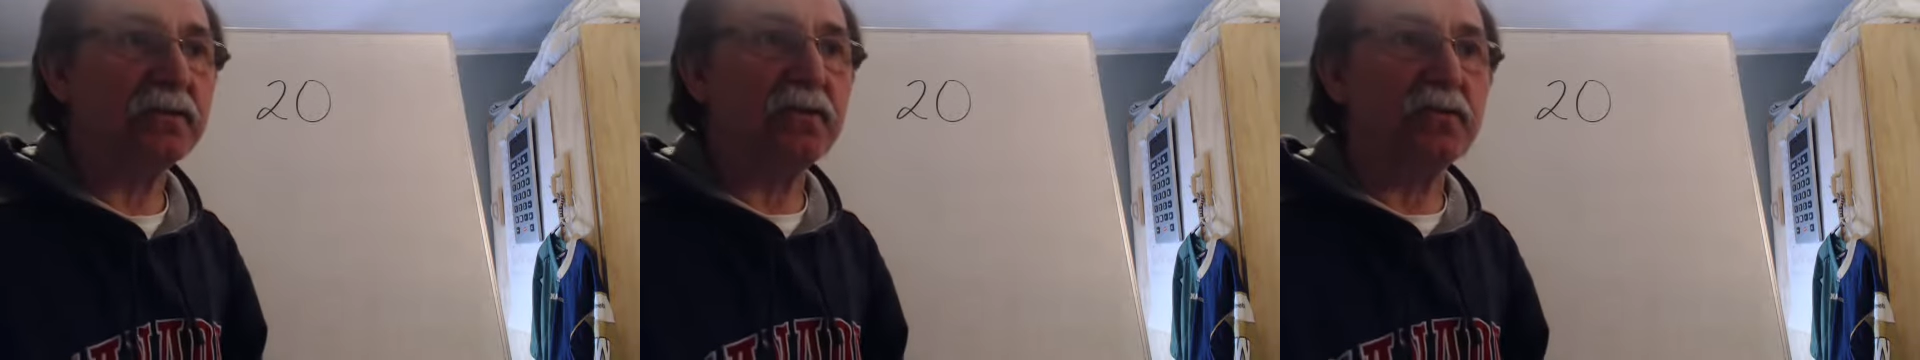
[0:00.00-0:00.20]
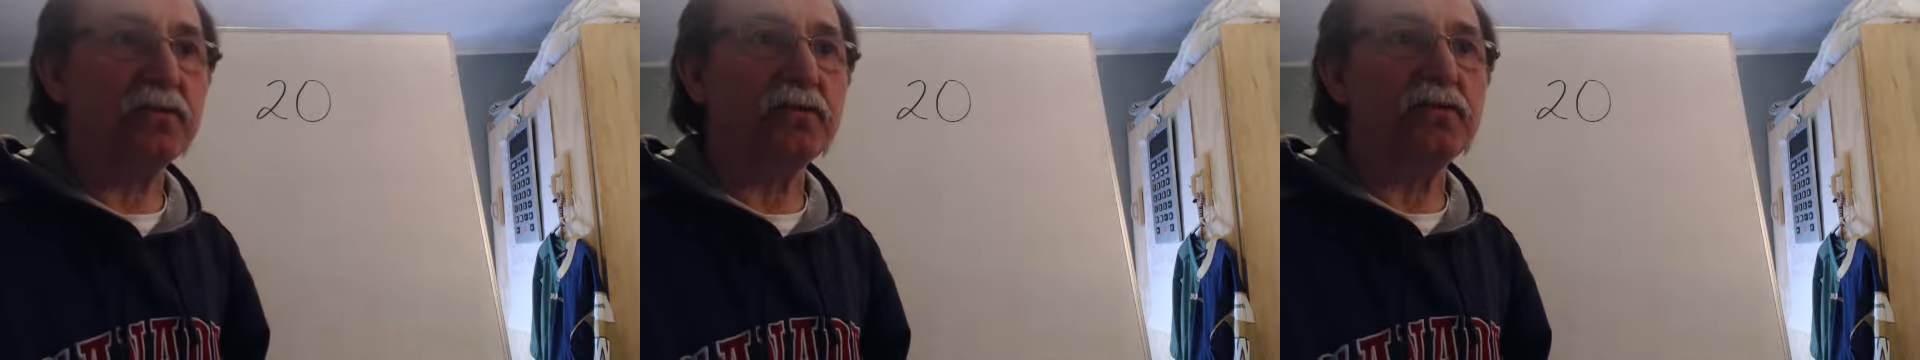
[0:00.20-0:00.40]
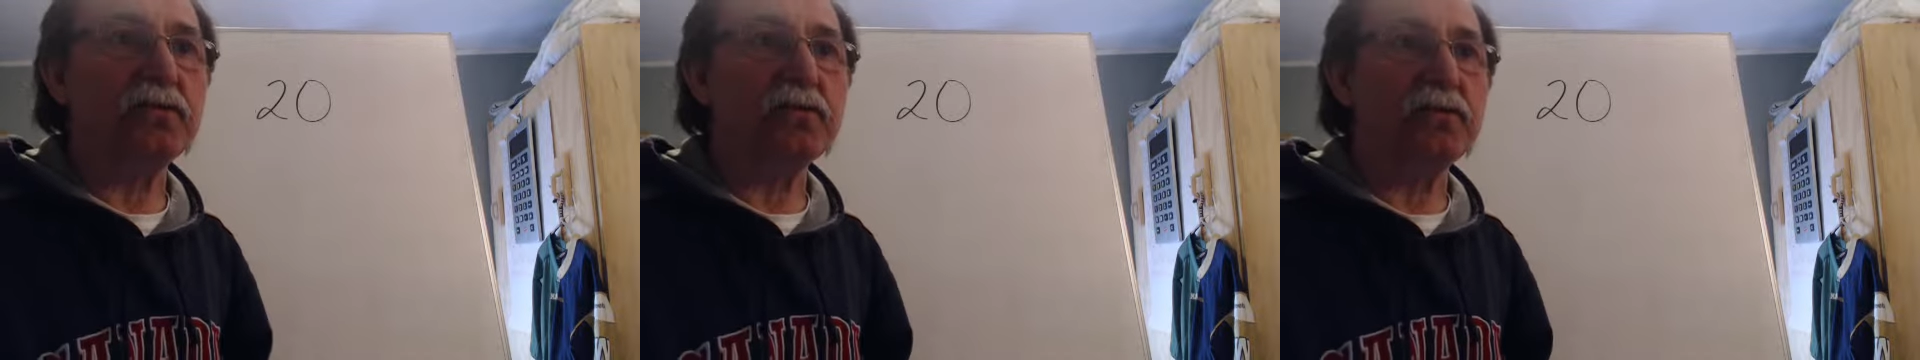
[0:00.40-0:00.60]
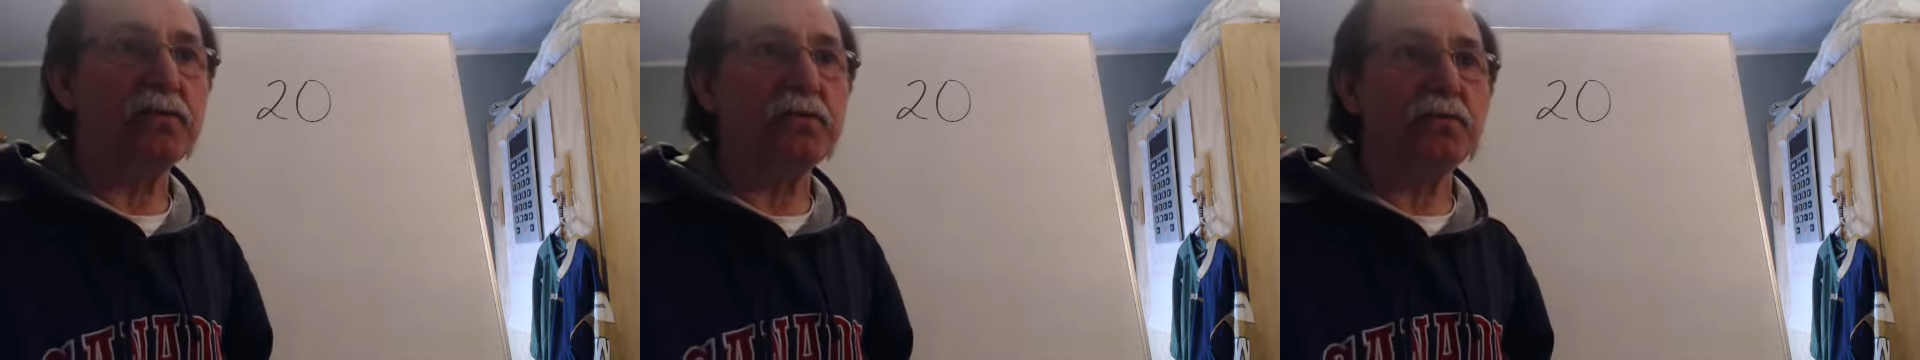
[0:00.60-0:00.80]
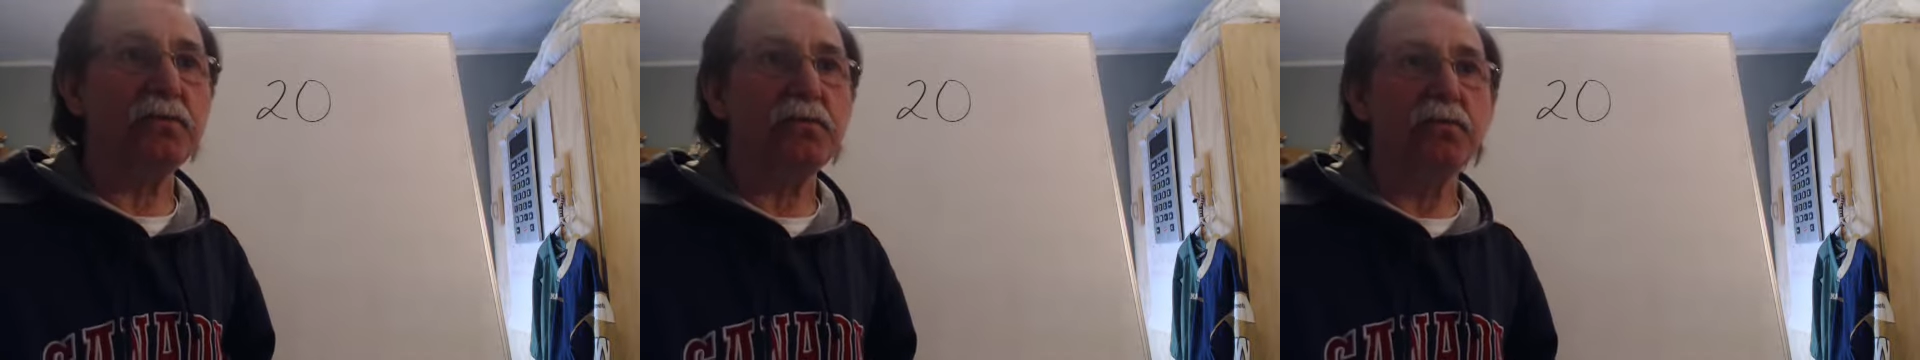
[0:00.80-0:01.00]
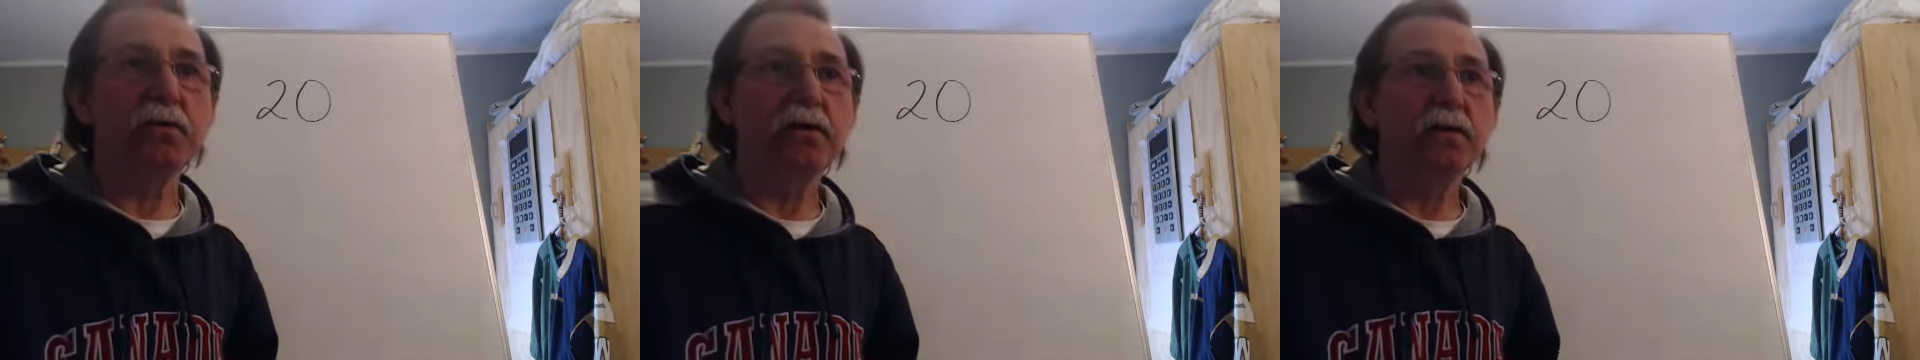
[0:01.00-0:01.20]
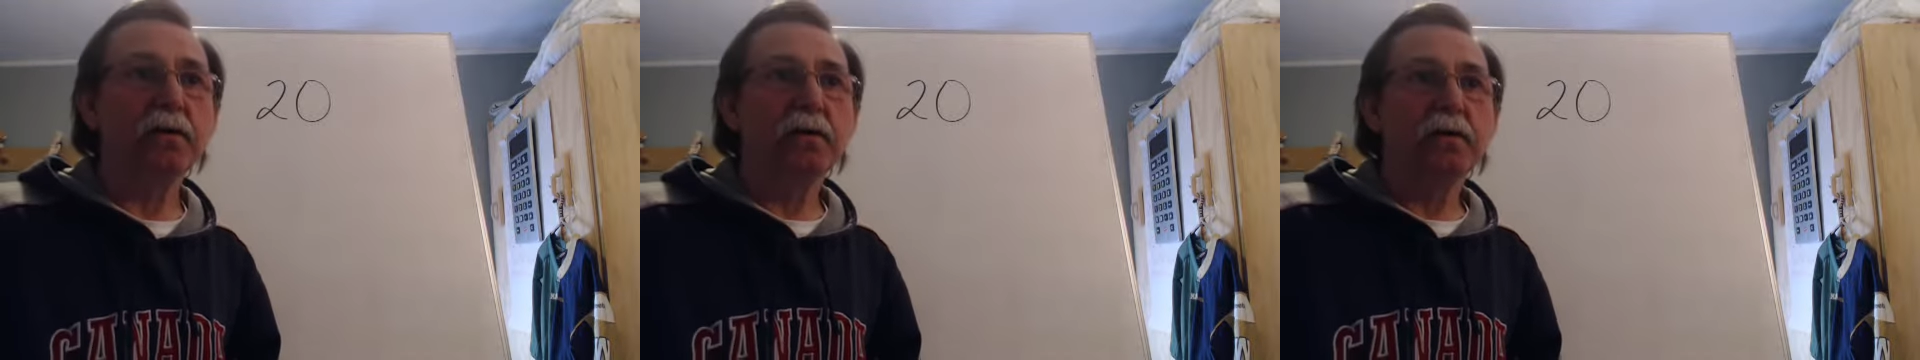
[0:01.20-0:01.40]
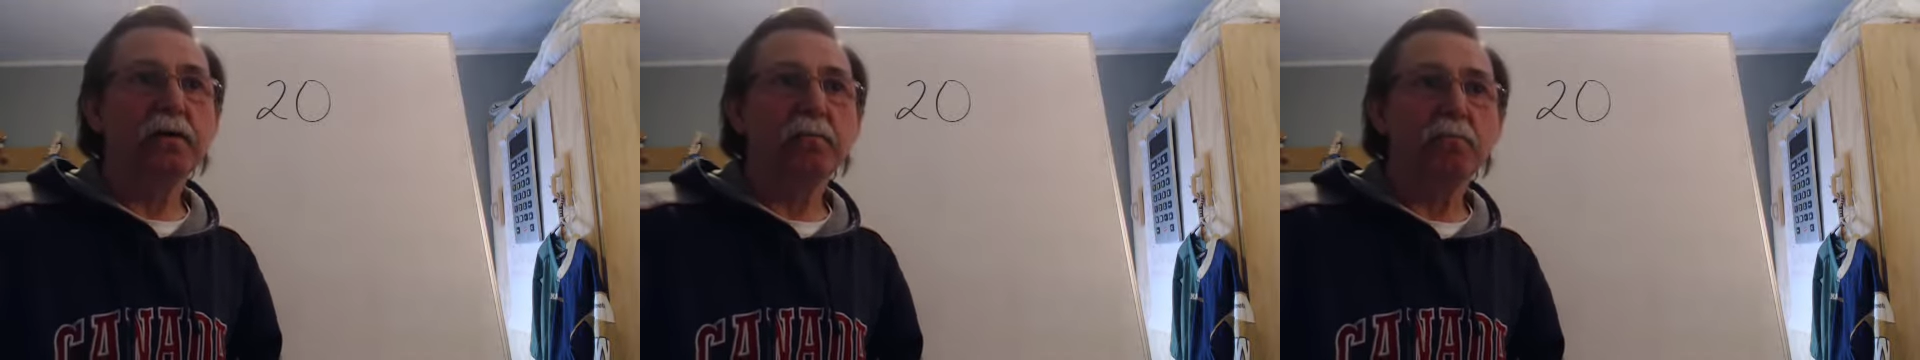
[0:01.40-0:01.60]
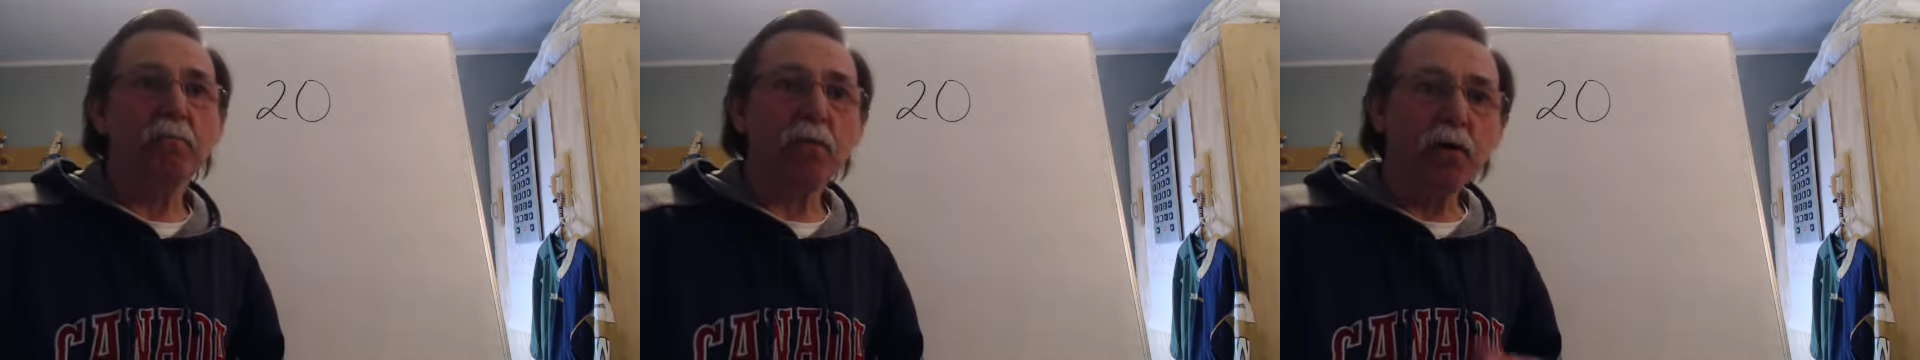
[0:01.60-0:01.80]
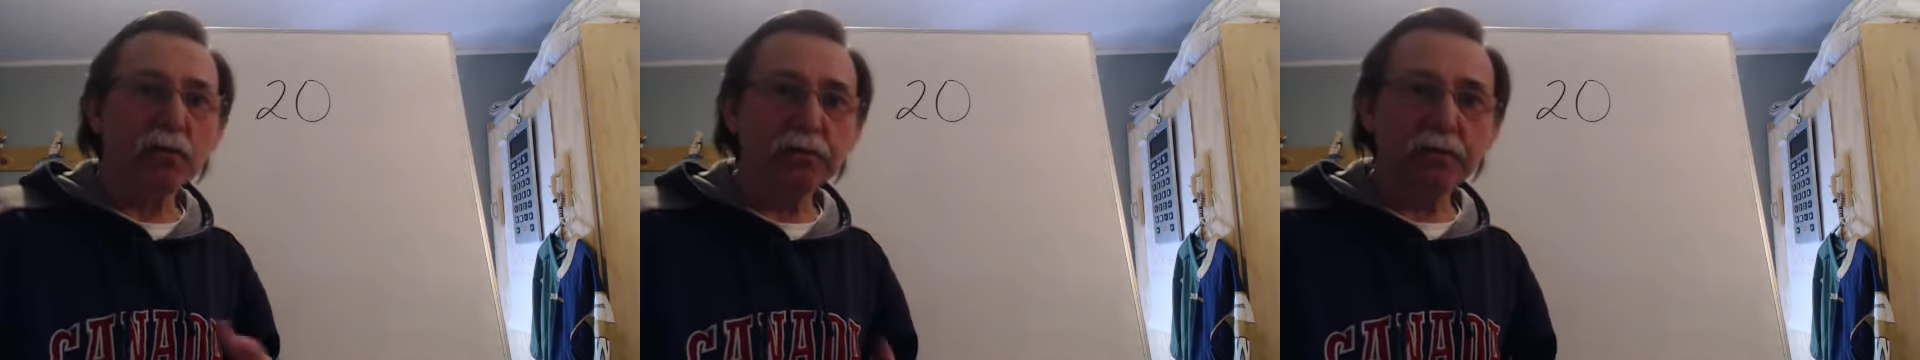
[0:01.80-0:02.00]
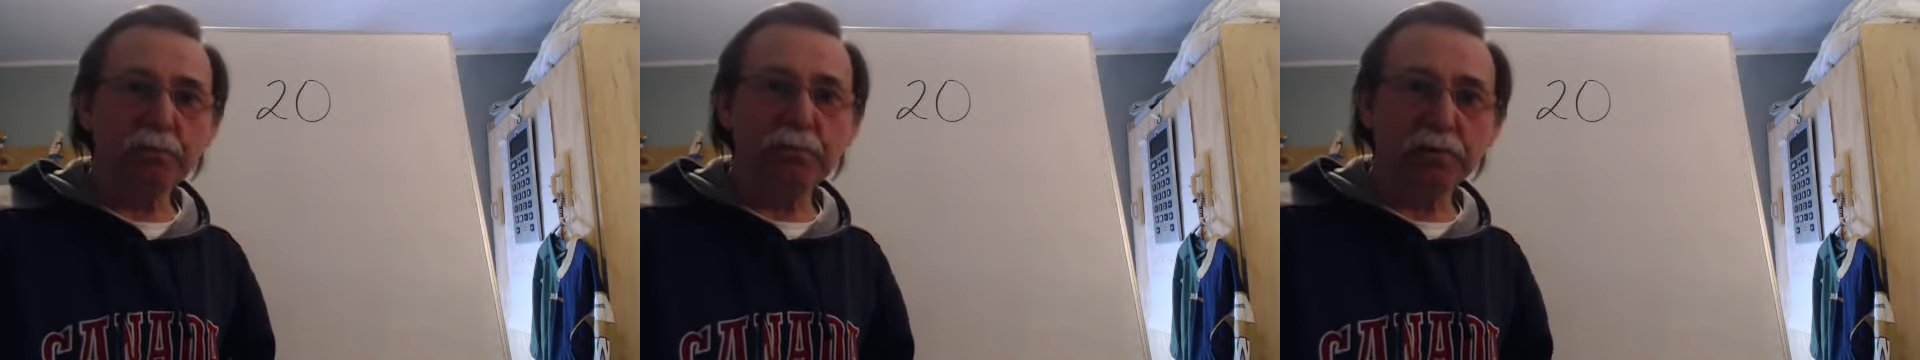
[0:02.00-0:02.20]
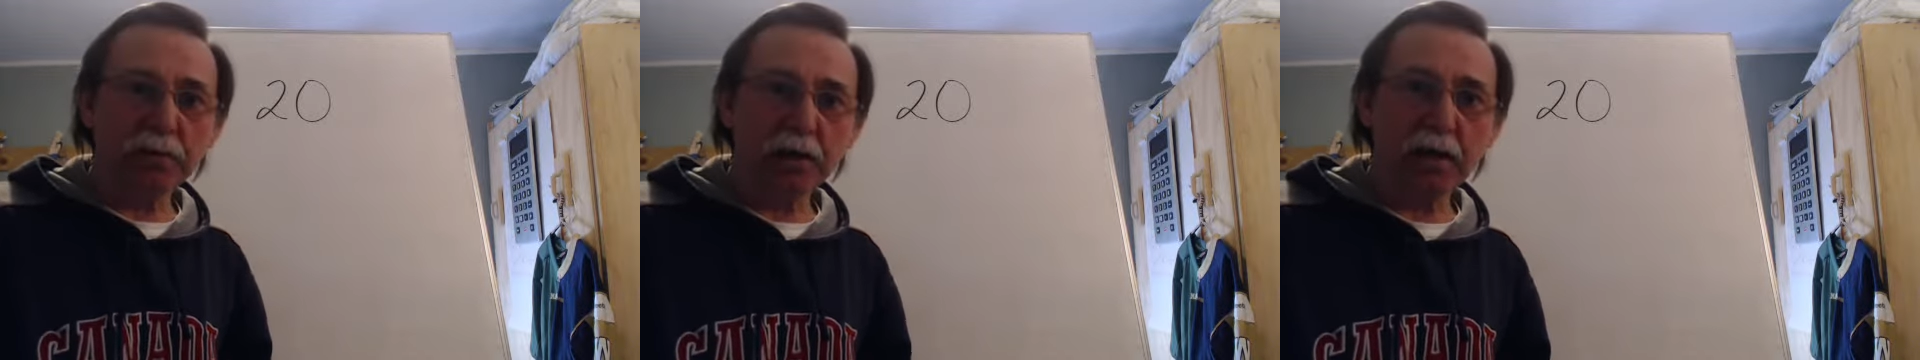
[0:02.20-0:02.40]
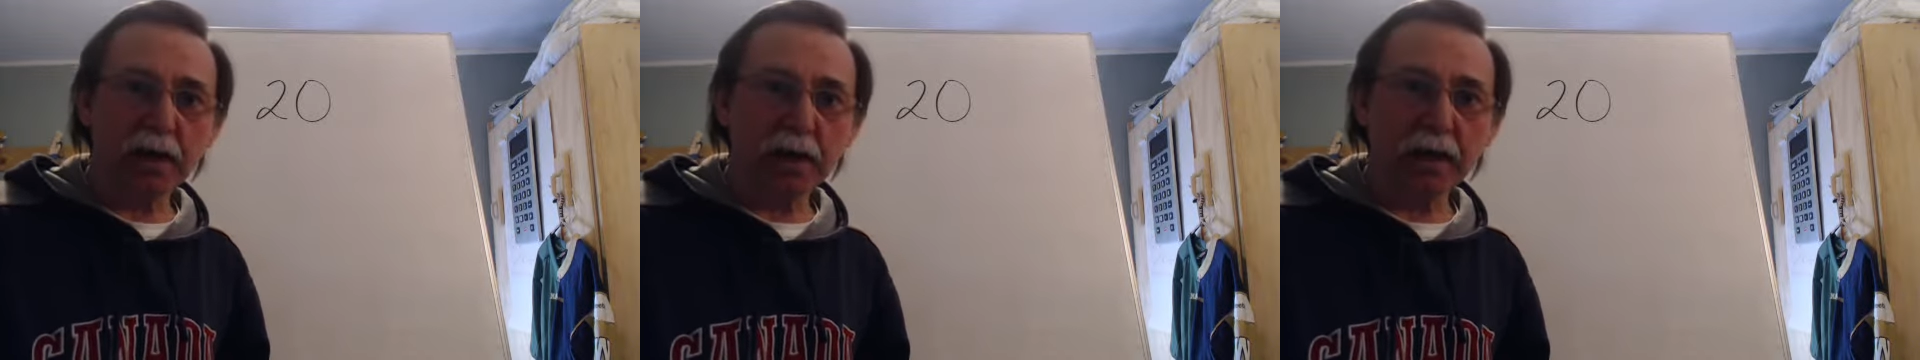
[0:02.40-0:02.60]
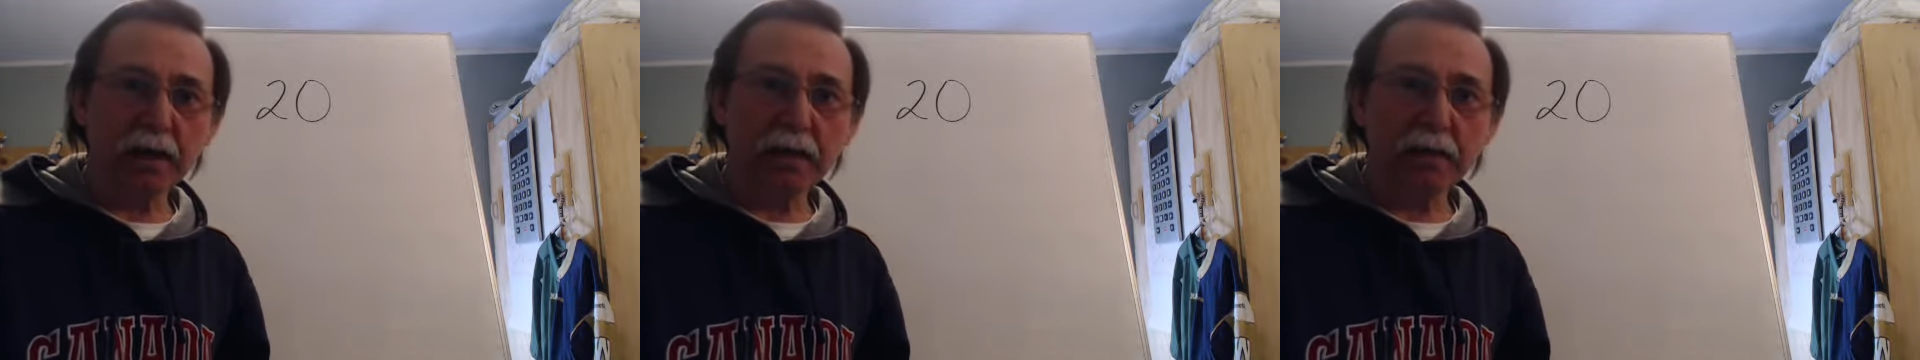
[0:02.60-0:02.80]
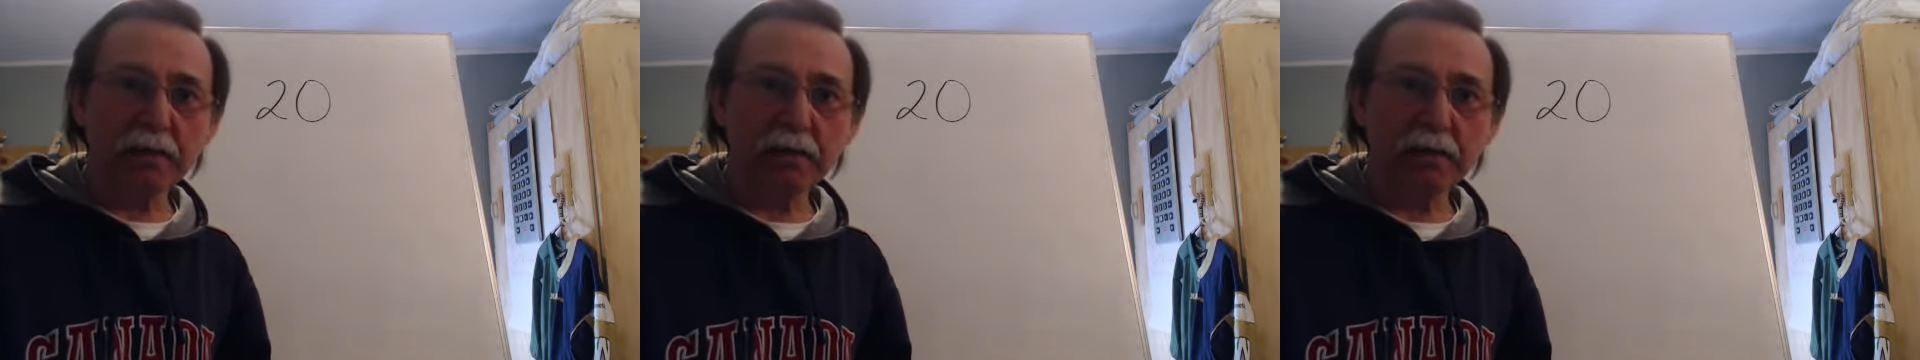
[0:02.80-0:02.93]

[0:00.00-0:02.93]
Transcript: could you multiply